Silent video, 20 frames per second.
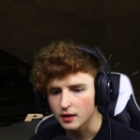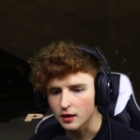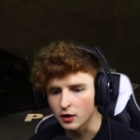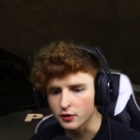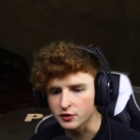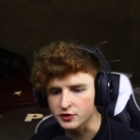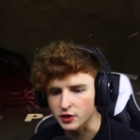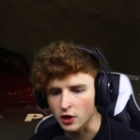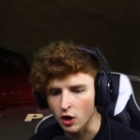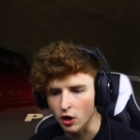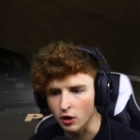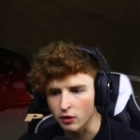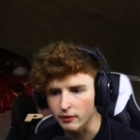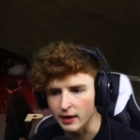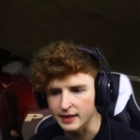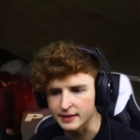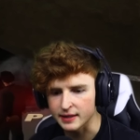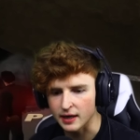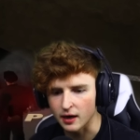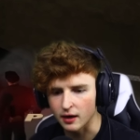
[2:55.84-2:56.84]
Oh, there's a heart
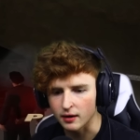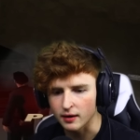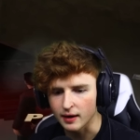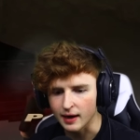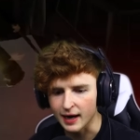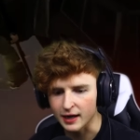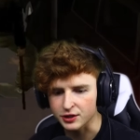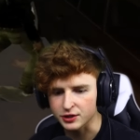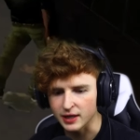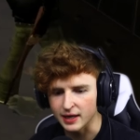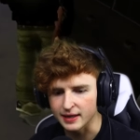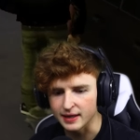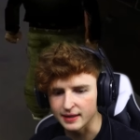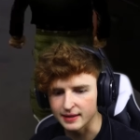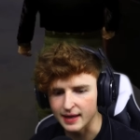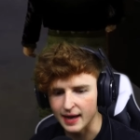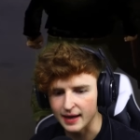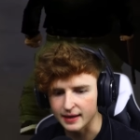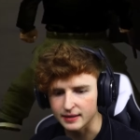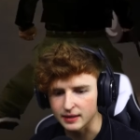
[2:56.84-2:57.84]
right there. Actually, I
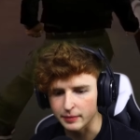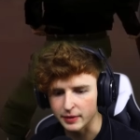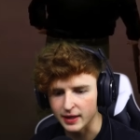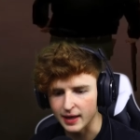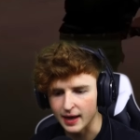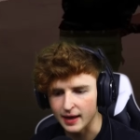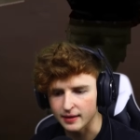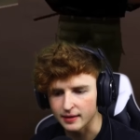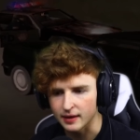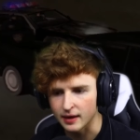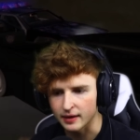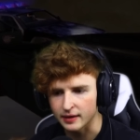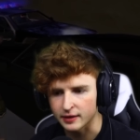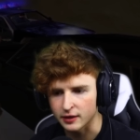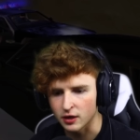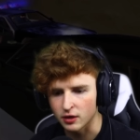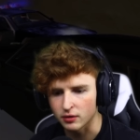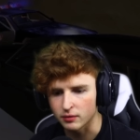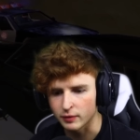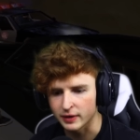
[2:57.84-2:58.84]
need that. Give me that. Thank
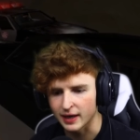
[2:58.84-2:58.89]
you.